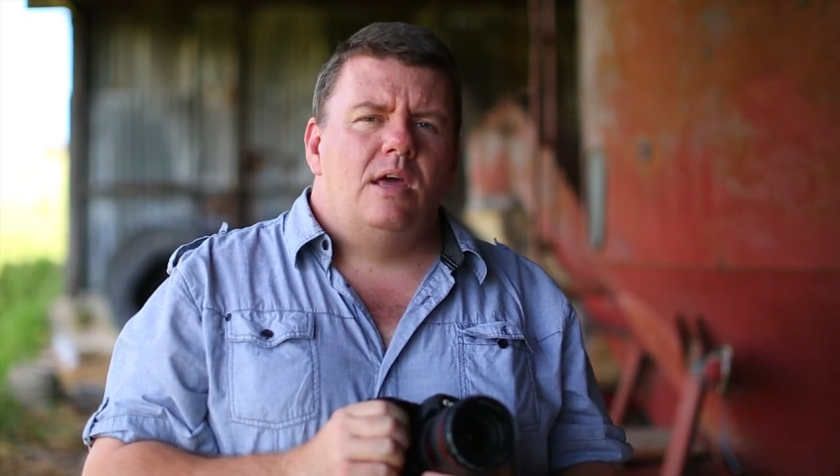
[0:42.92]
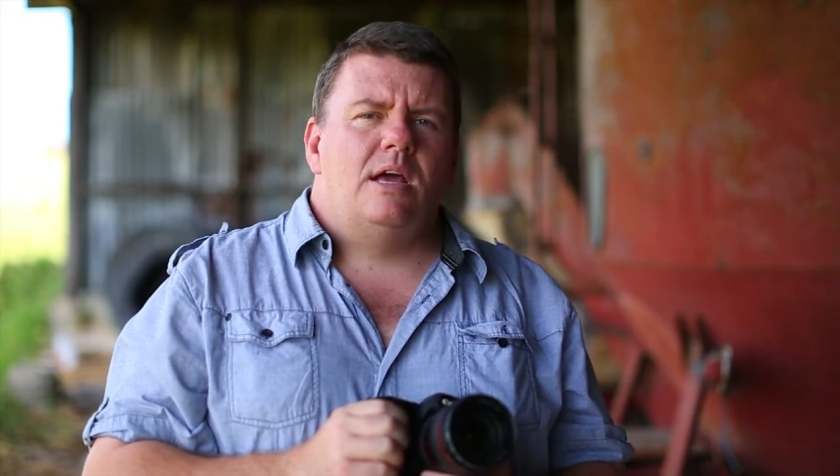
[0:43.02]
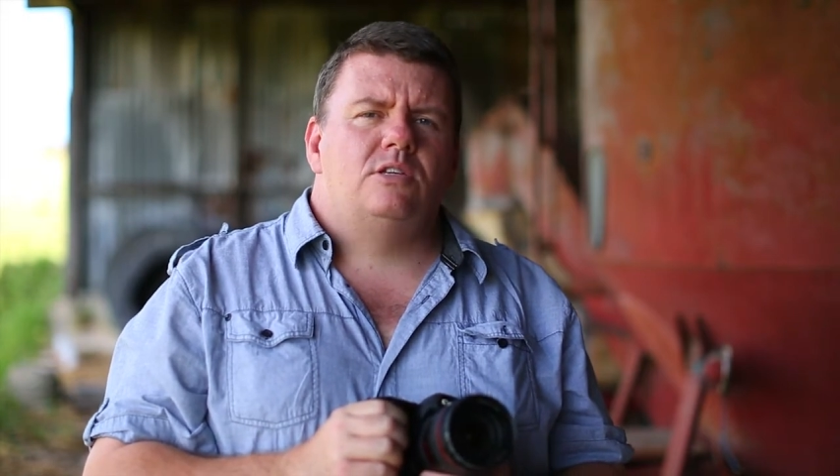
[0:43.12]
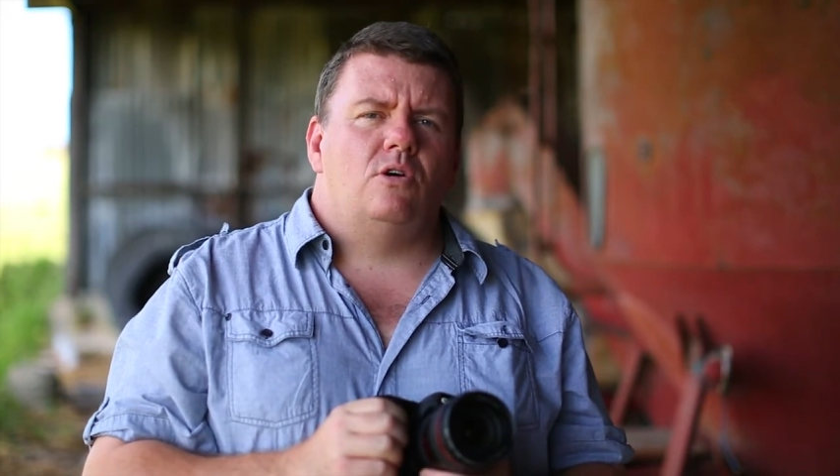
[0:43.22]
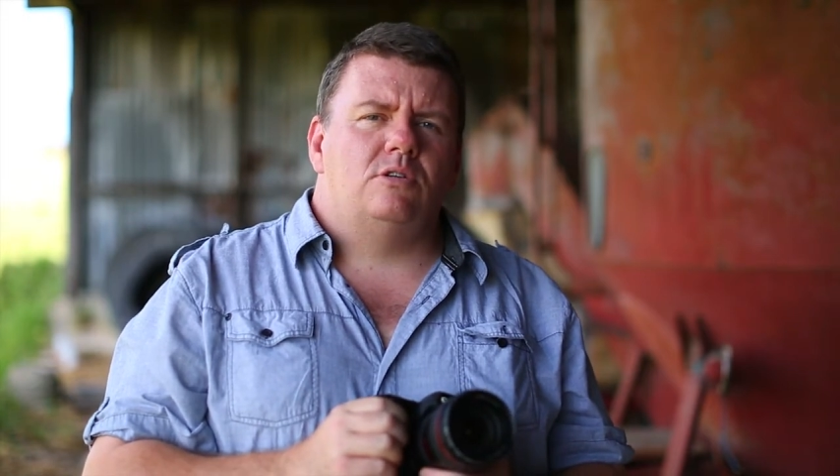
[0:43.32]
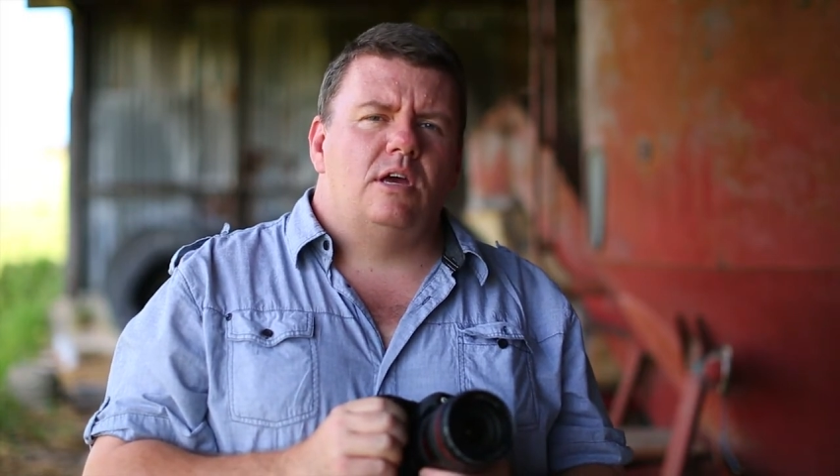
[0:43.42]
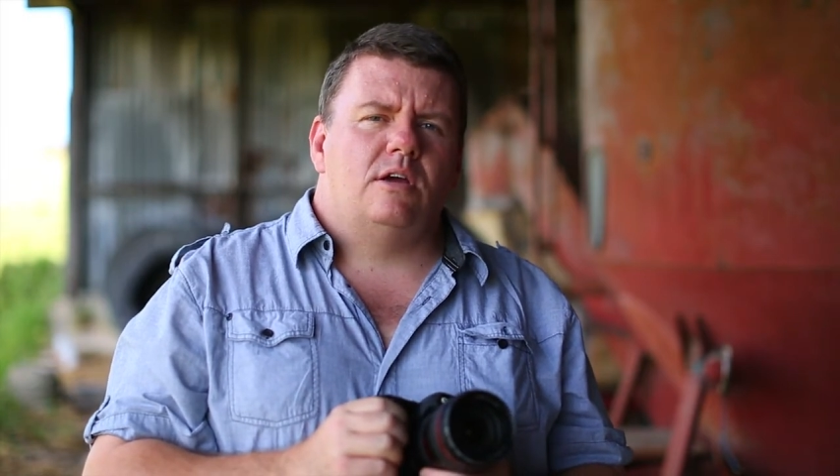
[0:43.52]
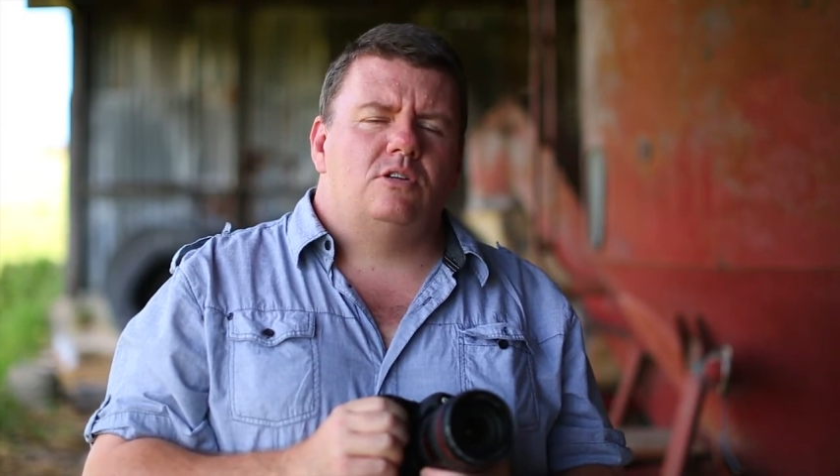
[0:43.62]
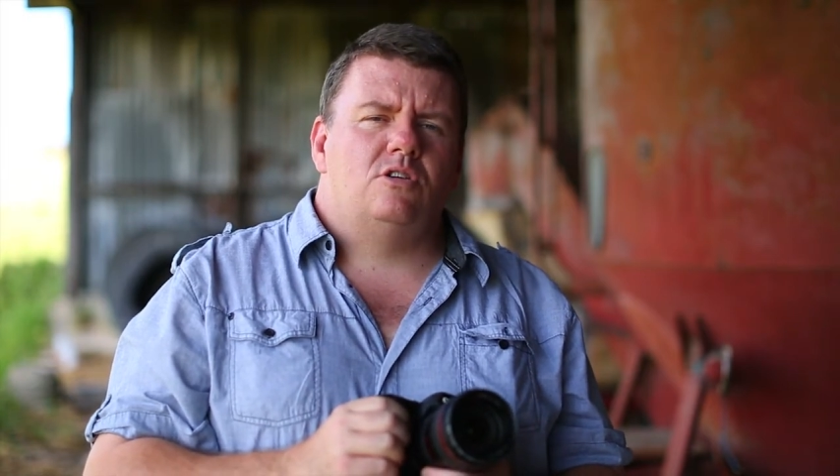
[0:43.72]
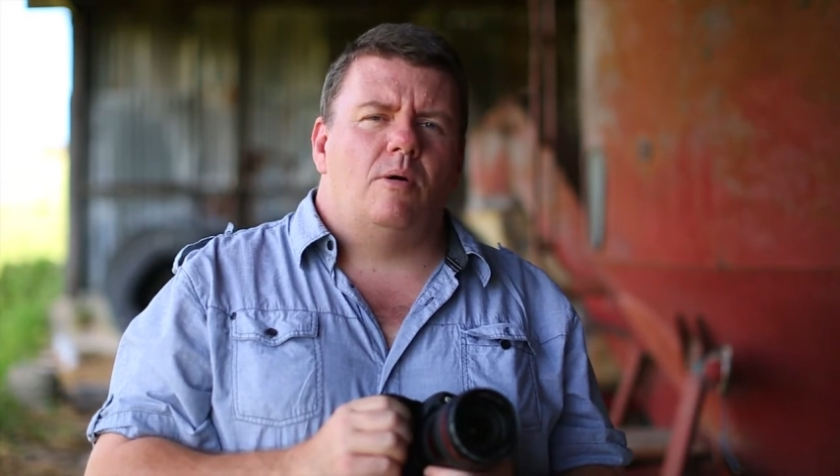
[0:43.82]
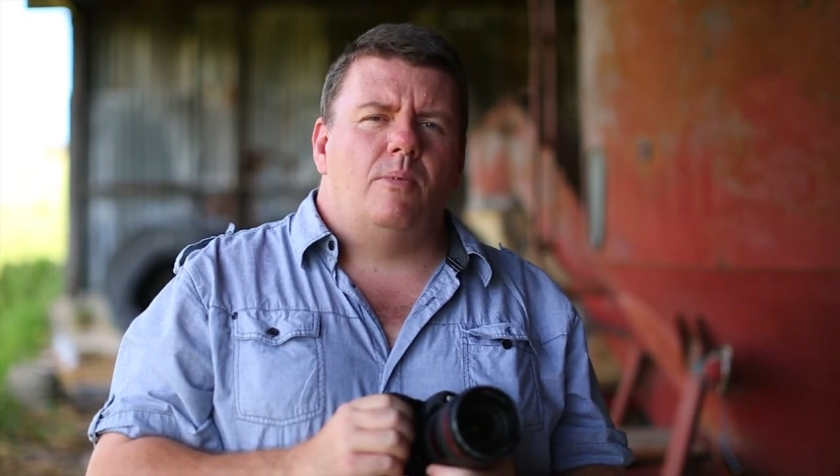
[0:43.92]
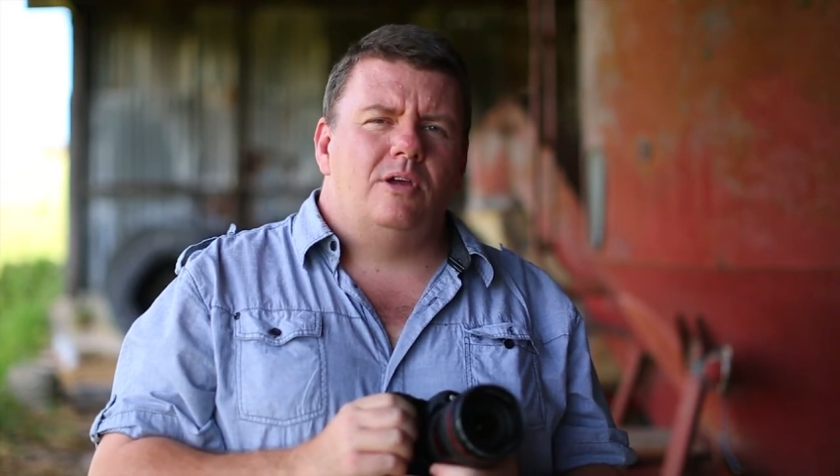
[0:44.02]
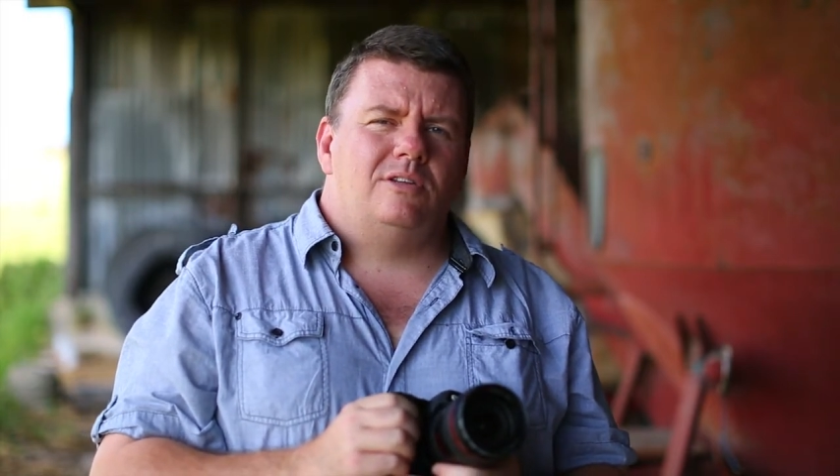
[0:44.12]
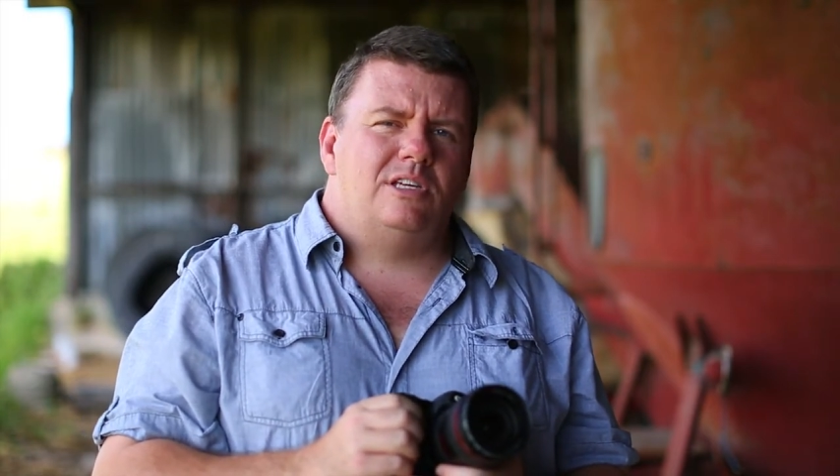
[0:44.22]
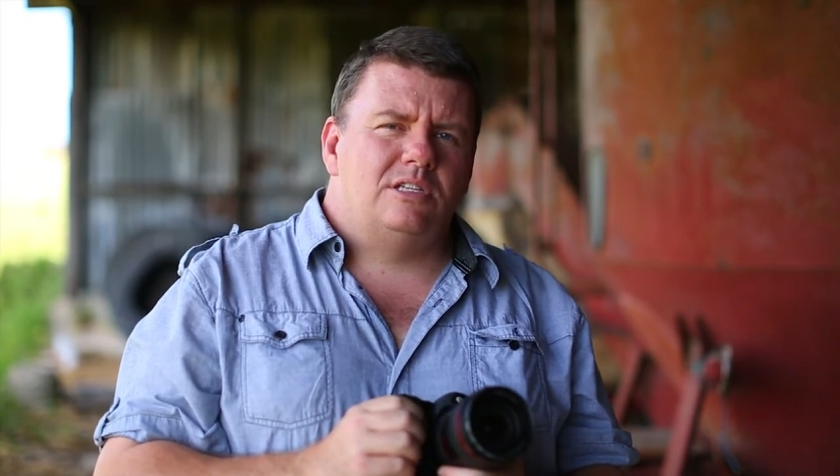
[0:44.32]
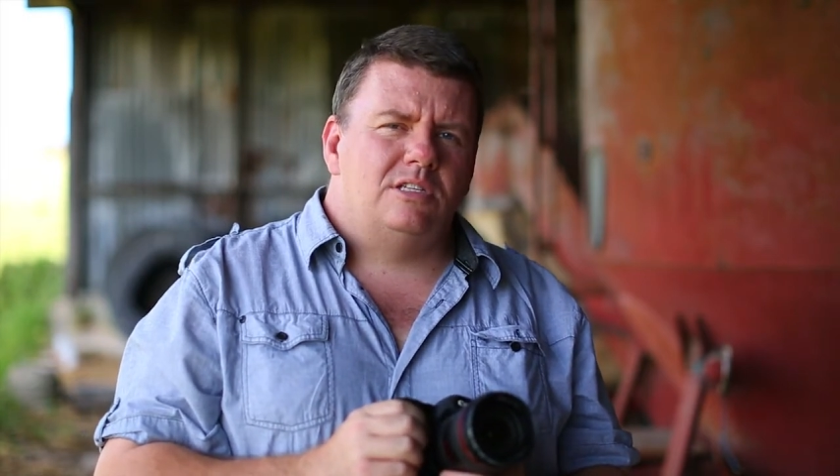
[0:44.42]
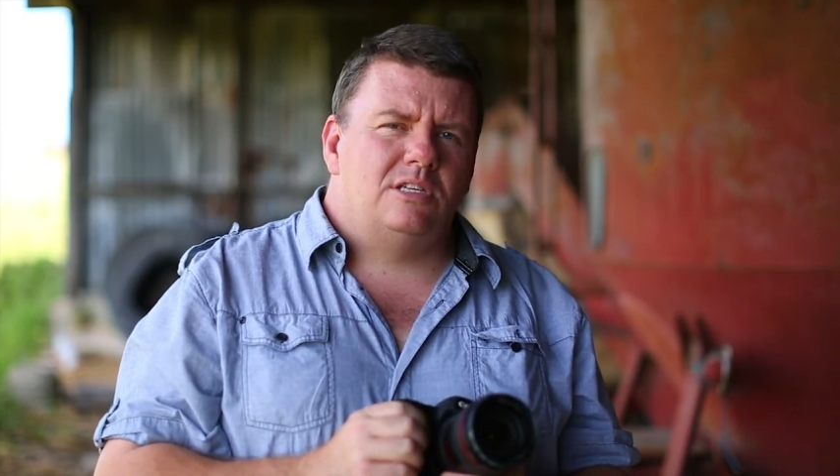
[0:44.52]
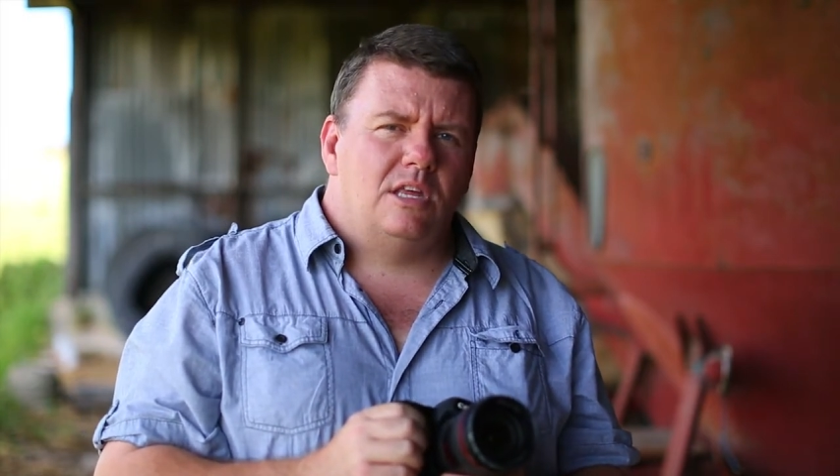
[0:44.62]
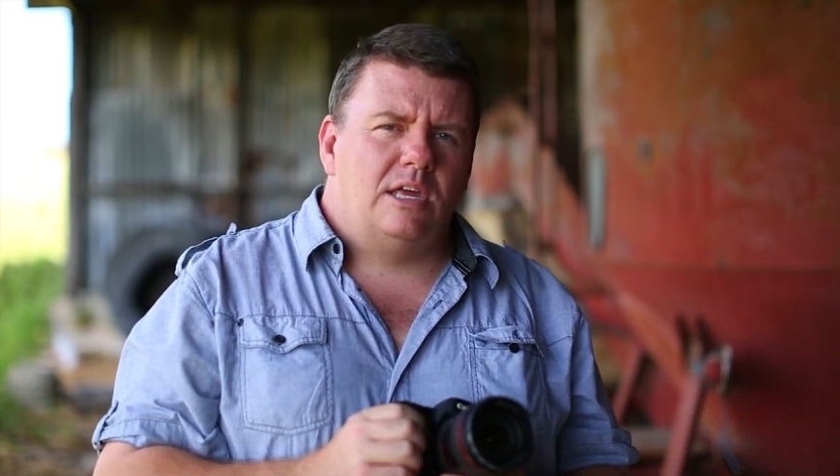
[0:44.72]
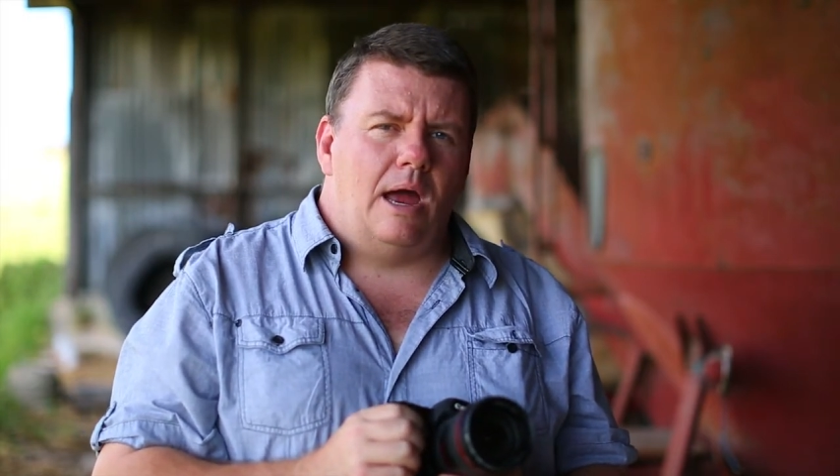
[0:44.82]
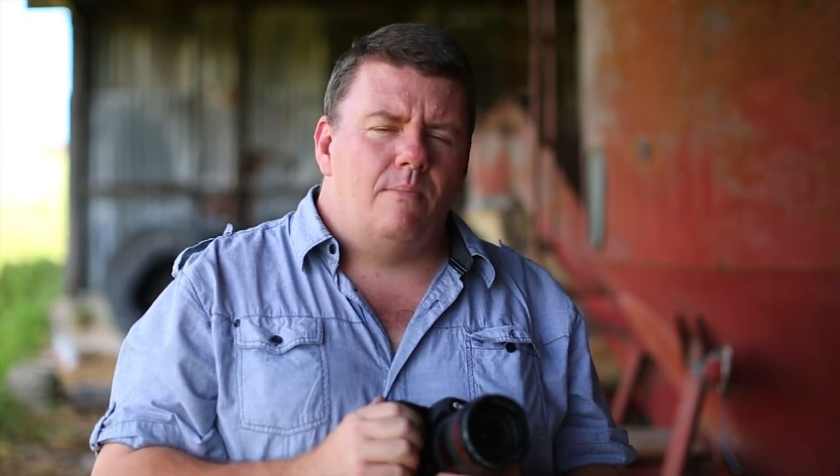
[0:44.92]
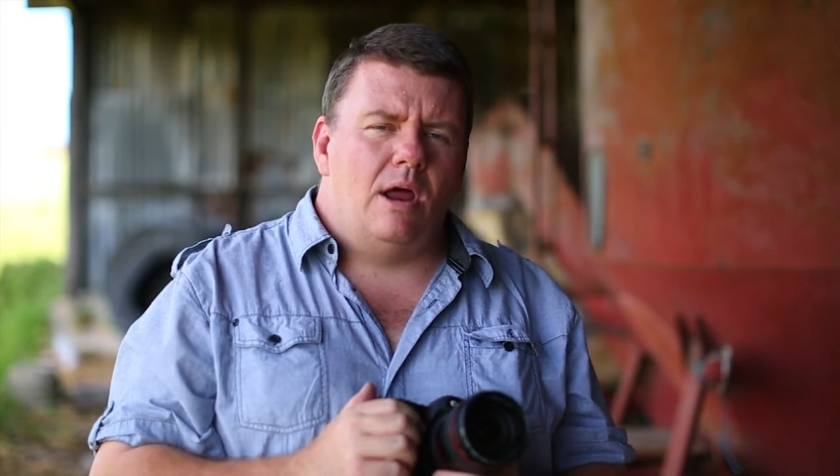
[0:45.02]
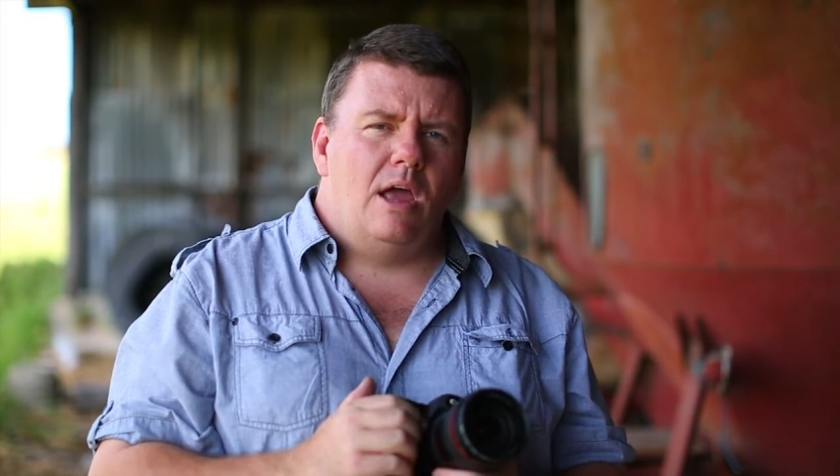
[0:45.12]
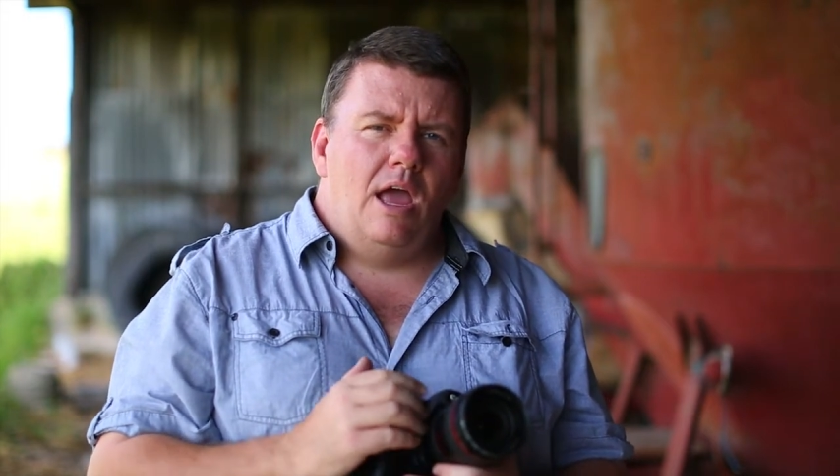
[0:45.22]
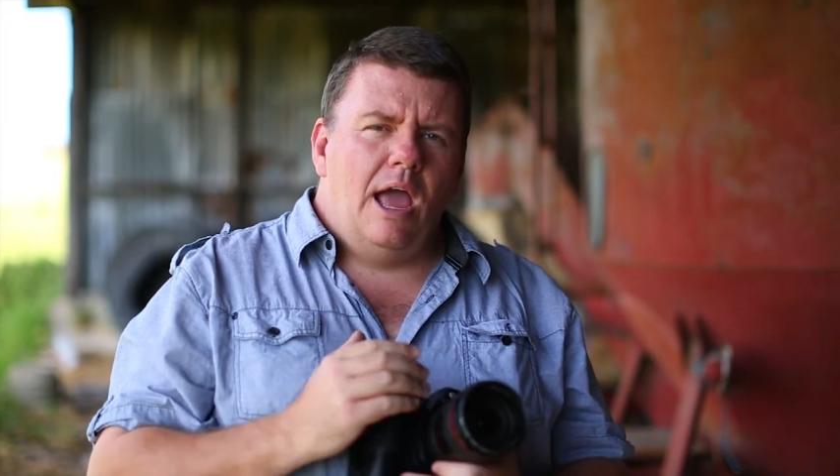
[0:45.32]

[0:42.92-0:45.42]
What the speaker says: It's also controlled by your distance to the camera.